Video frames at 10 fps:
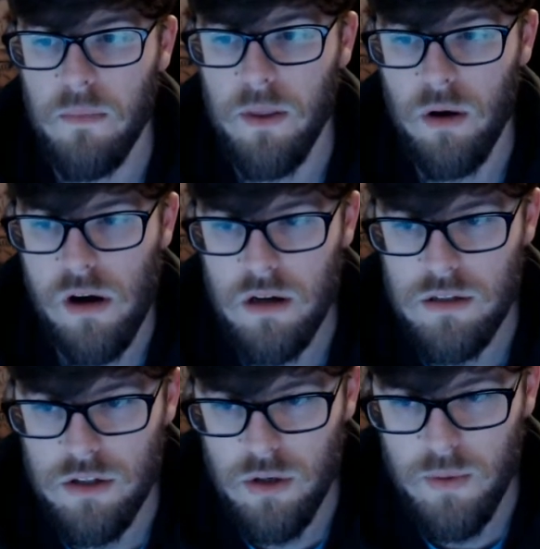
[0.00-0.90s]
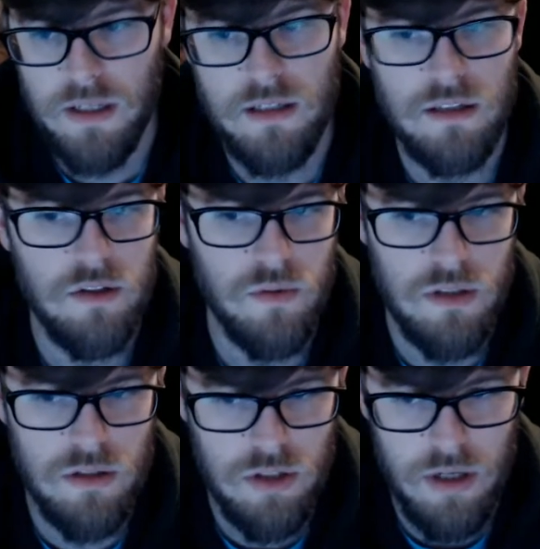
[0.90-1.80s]
are Eternal Witnesses, which
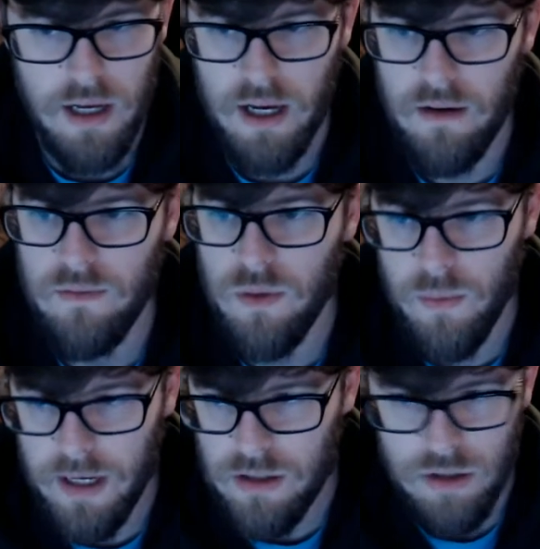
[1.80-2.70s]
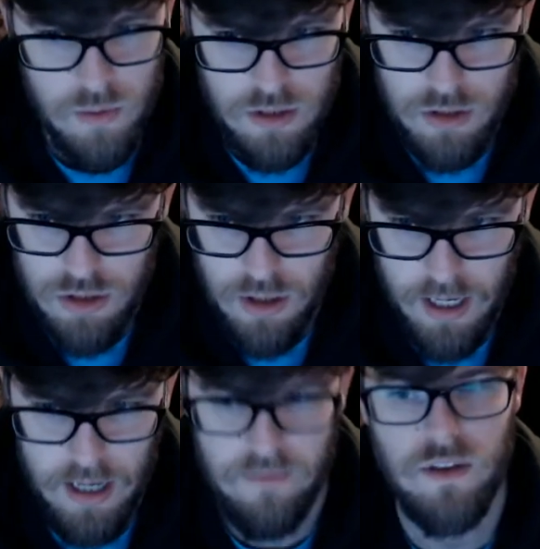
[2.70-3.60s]
you should have. The Ranger, which you should
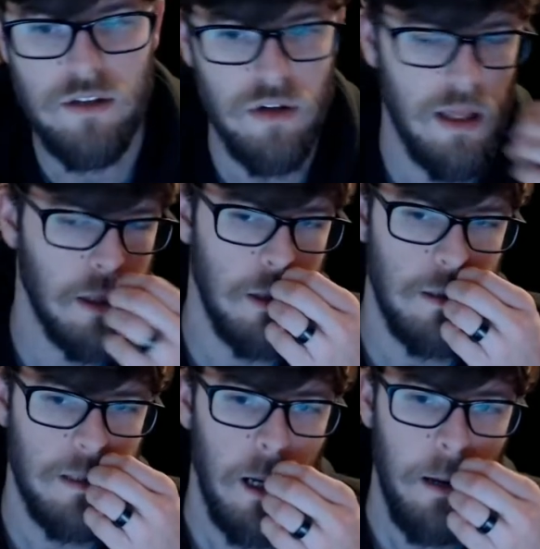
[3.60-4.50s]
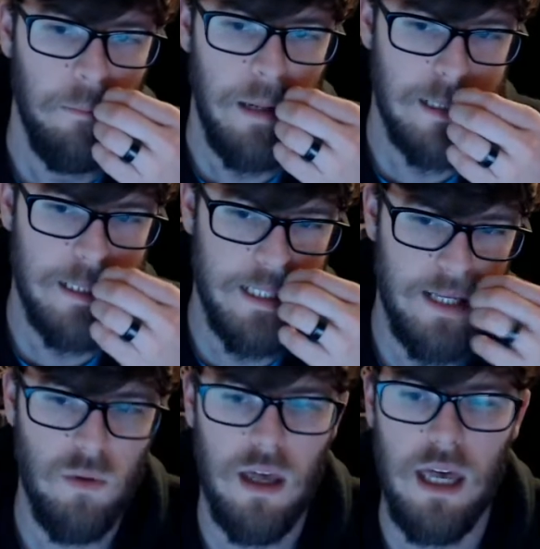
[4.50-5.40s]
have. These are like those pieces that you
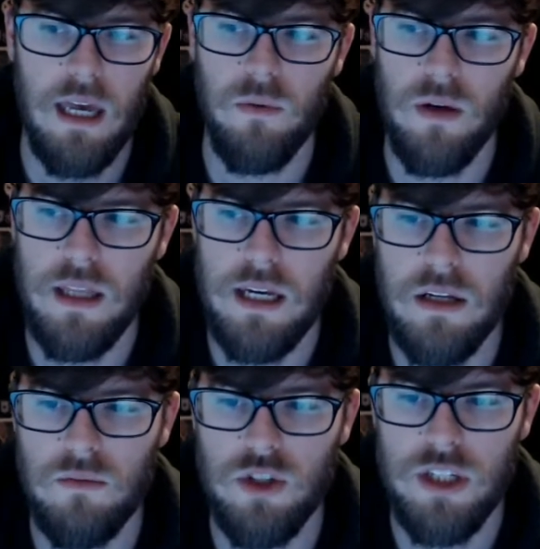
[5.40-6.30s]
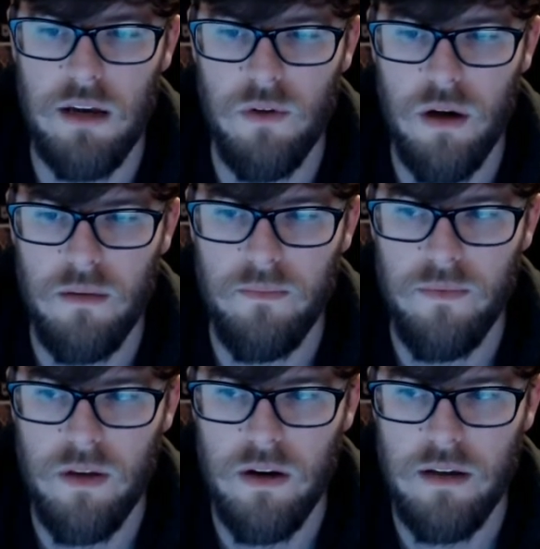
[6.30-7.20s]
can't really shave on,
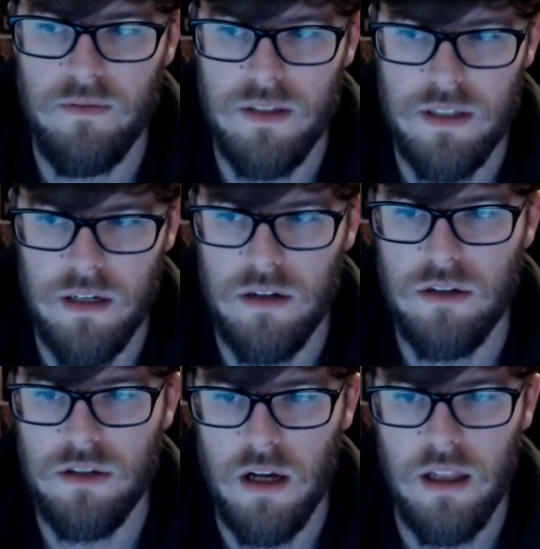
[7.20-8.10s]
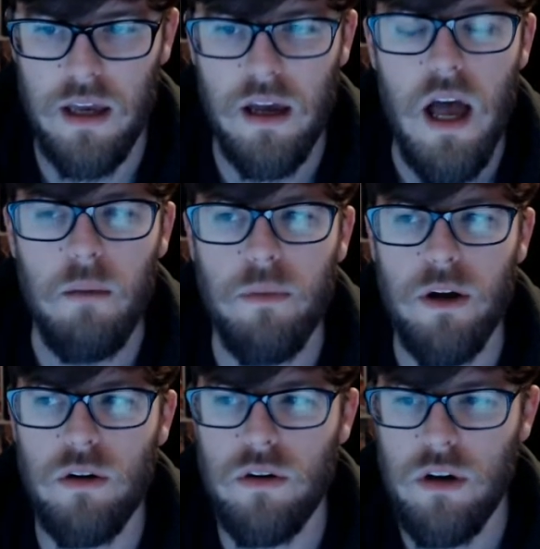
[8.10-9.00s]
right? Vizier, Shalia. But
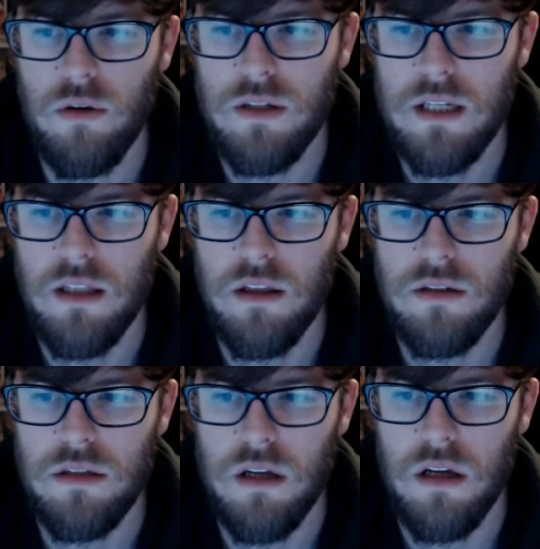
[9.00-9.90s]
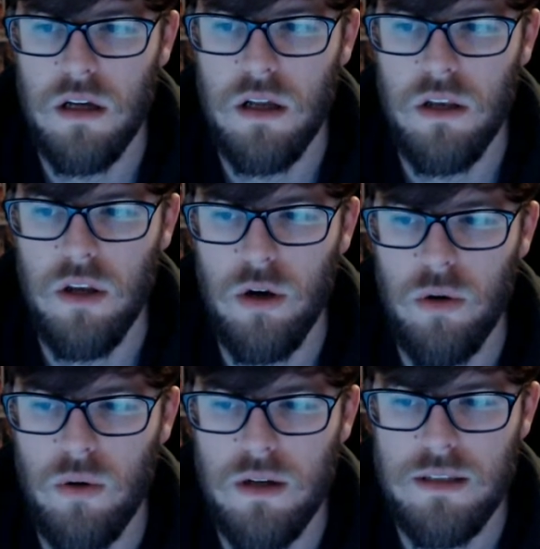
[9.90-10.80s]
you're noticing there's
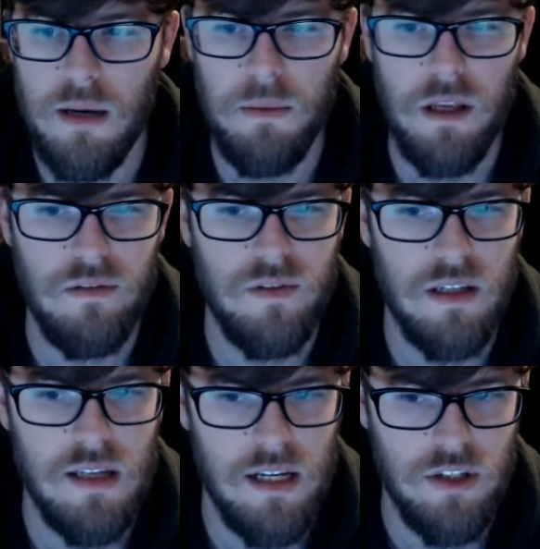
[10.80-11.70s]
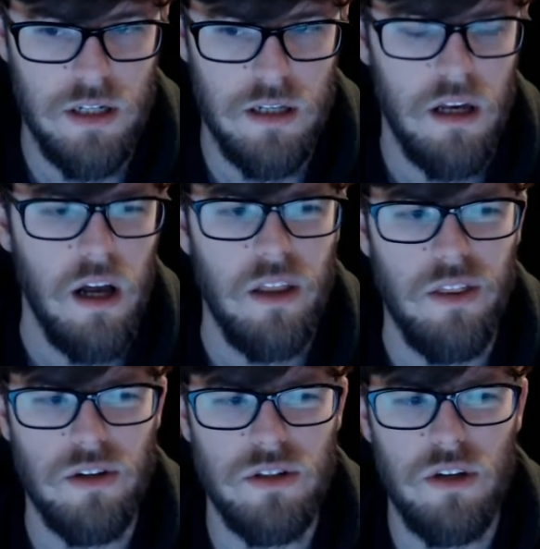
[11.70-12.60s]
no Deputive Detention.
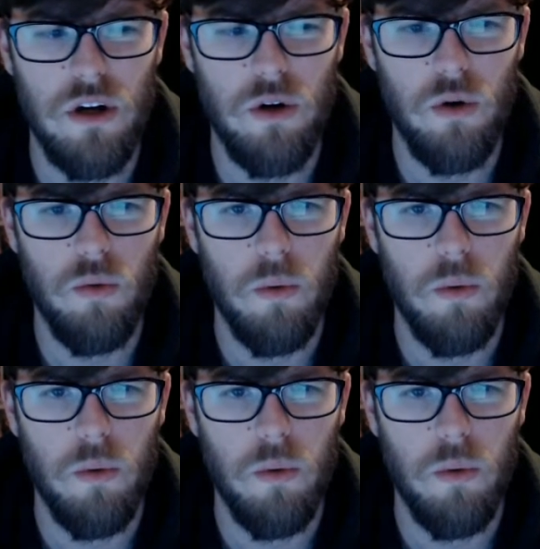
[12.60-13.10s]
There's no